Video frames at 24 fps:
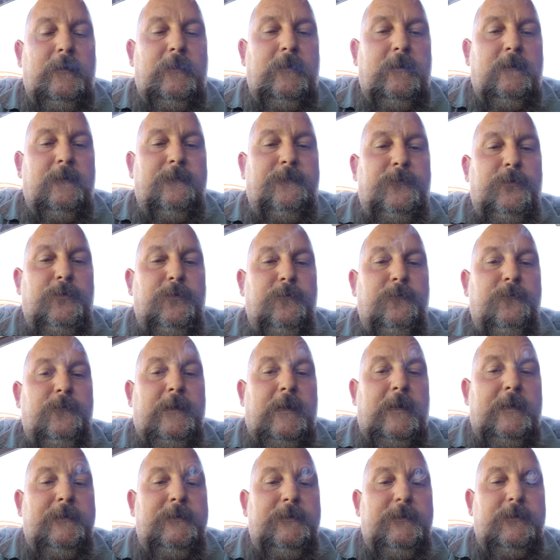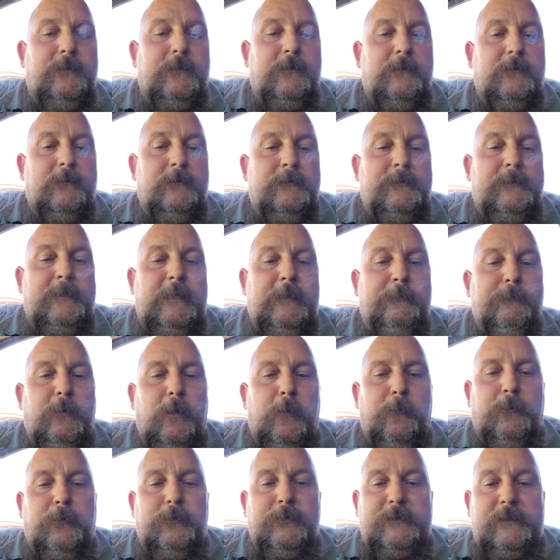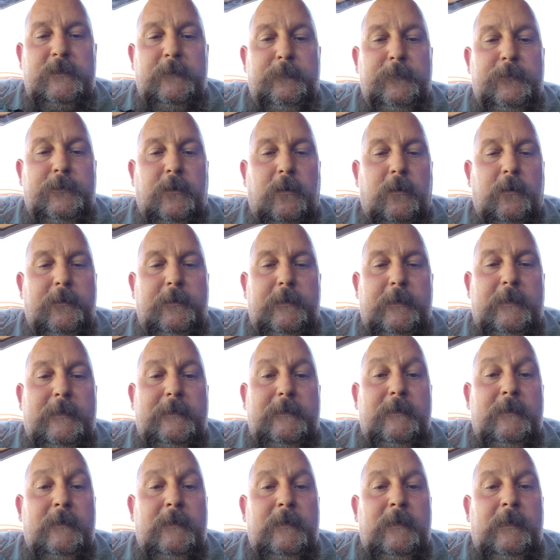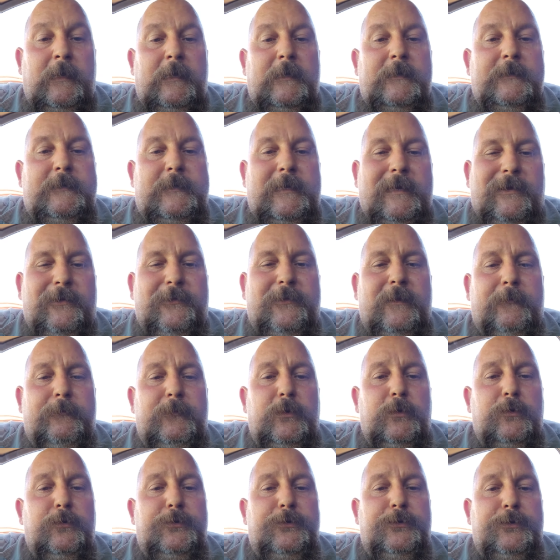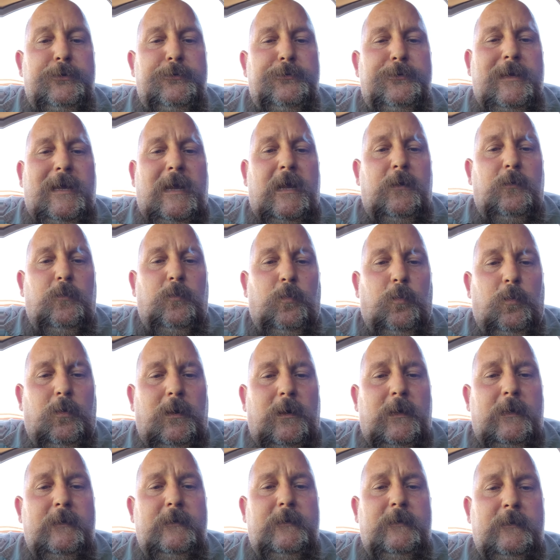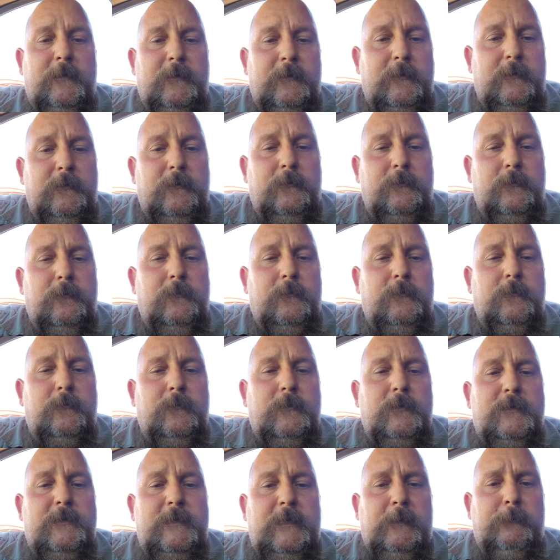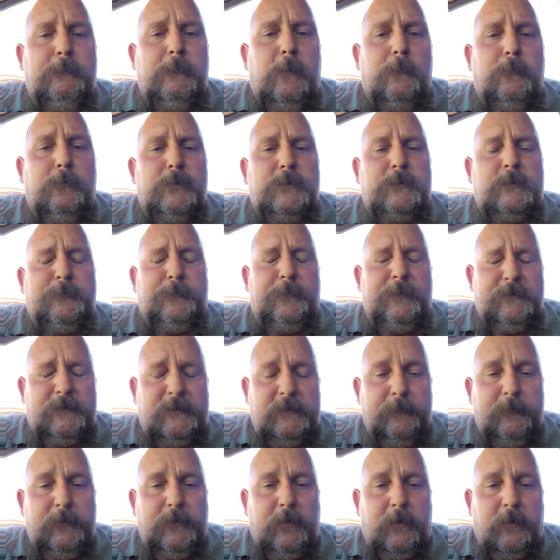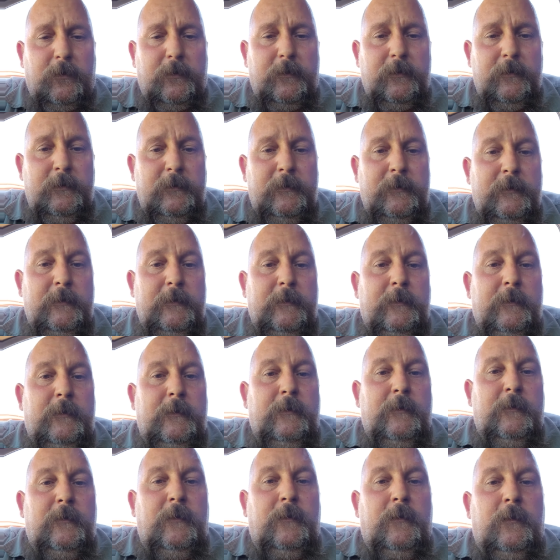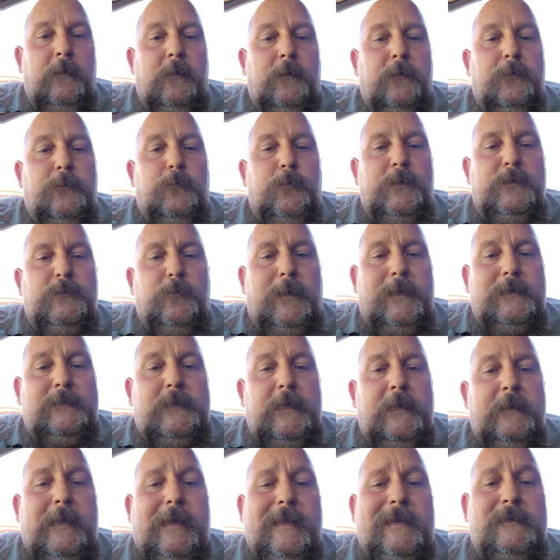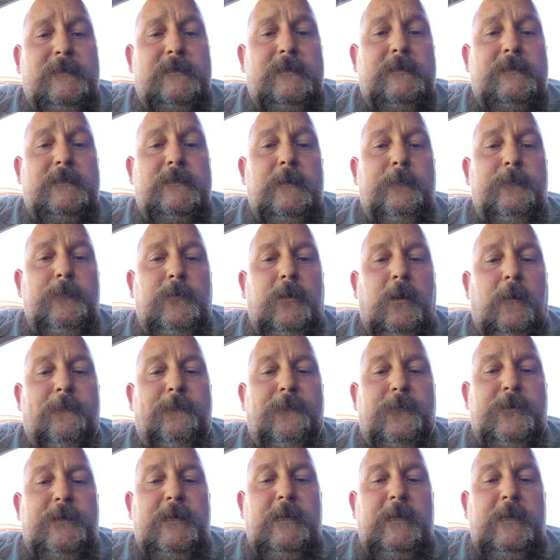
if you've gotten your T Mobile SIM card yet, tell them you do not want the T Mobile SIM card. The reason why I say that is the SIM card for